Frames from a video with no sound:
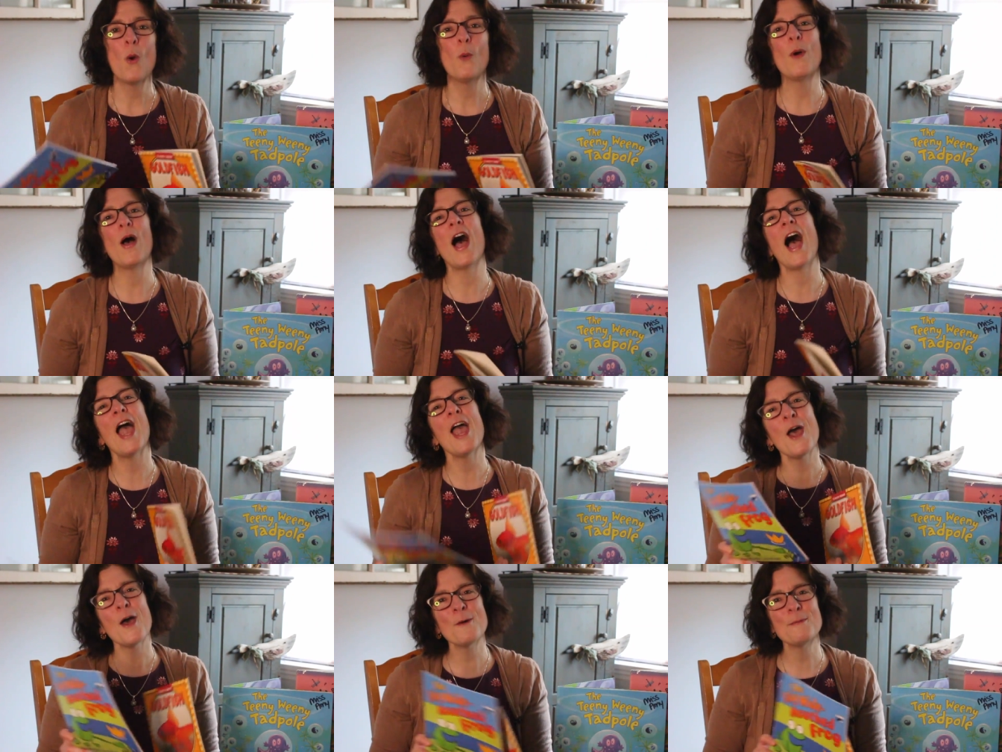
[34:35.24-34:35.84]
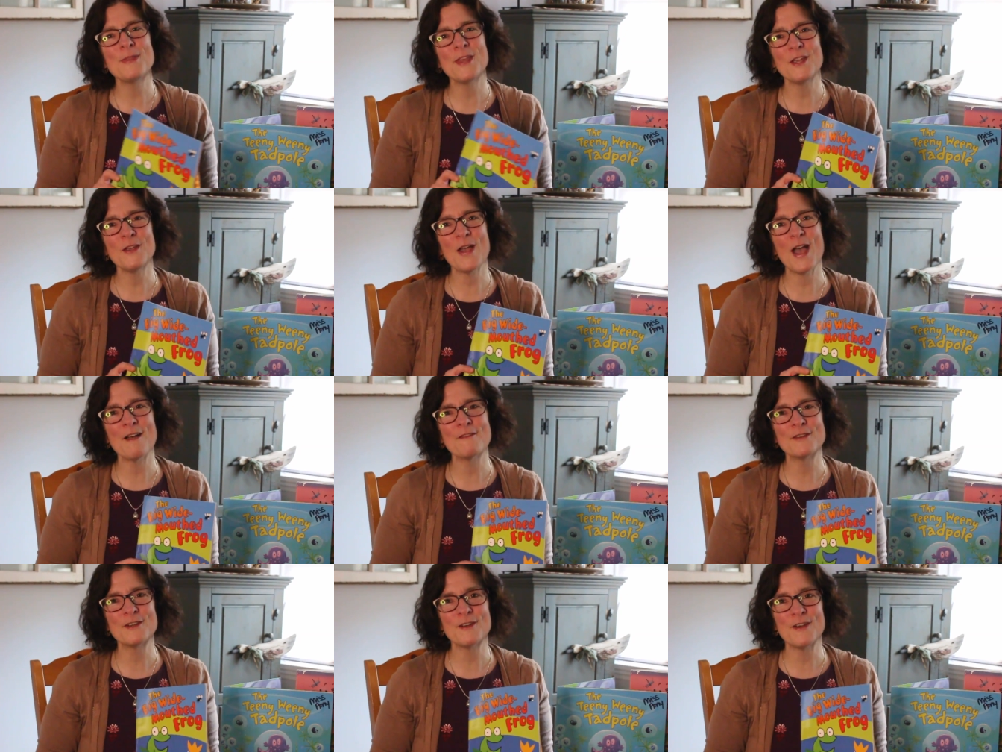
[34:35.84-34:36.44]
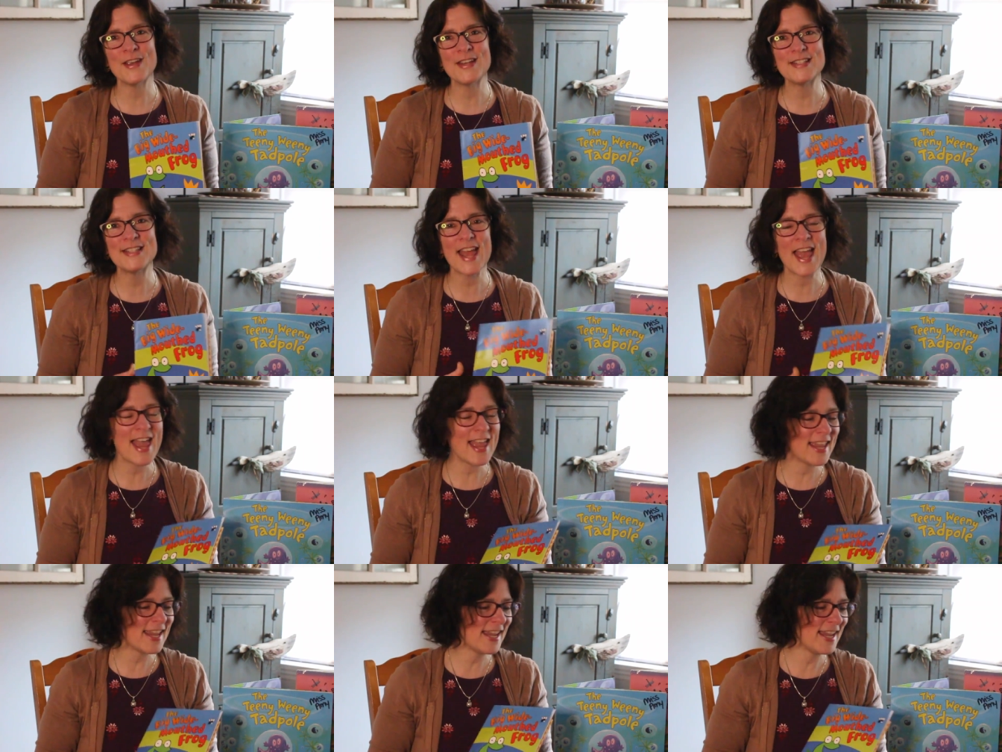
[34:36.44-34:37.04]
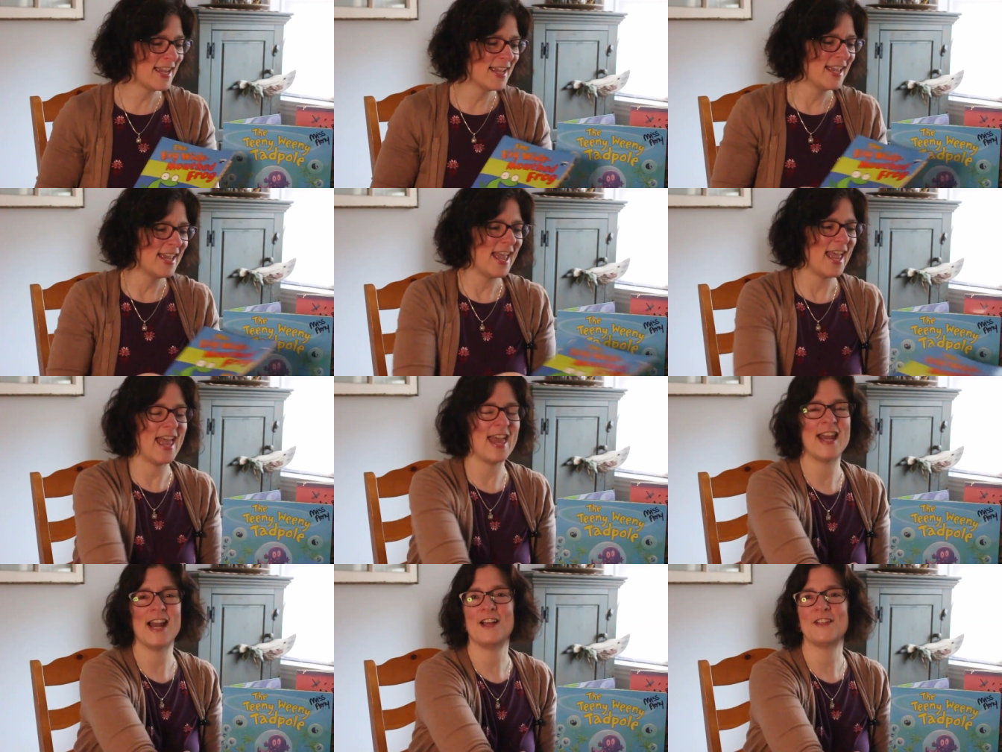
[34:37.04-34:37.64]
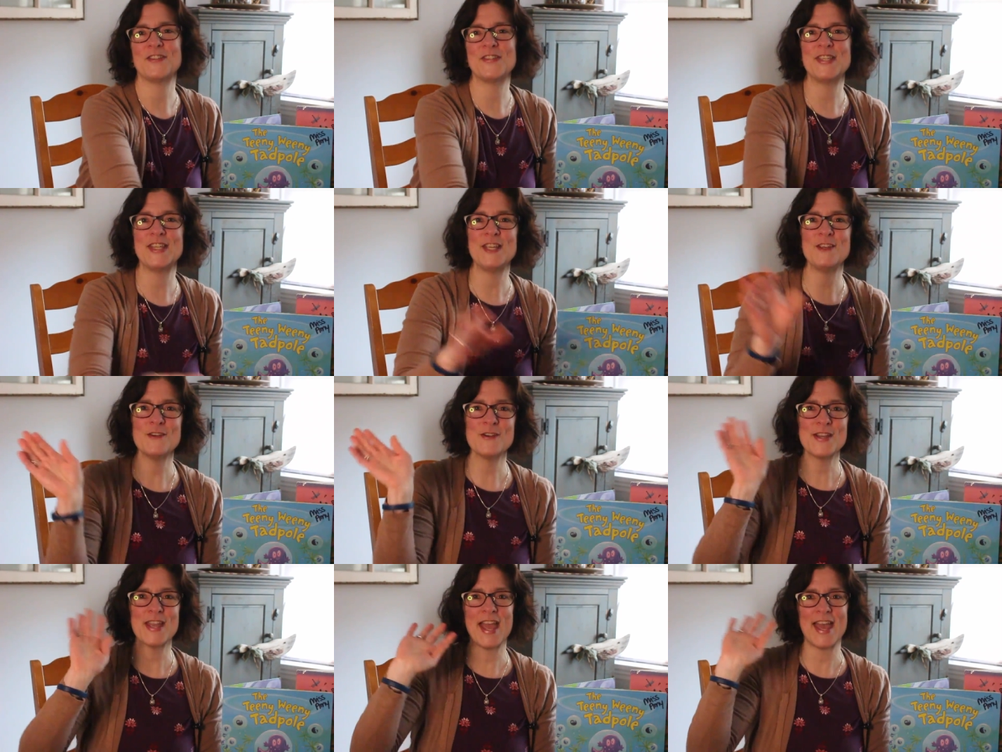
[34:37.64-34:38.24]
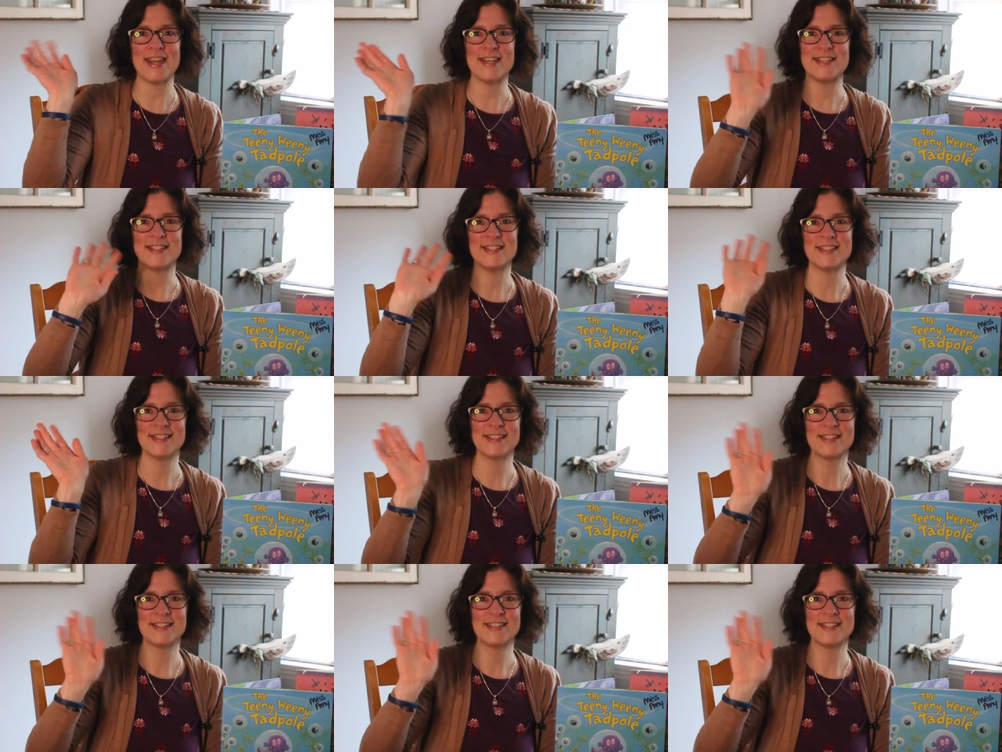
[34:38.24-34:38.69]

Well, I hope that you have a great day and I'll see you again.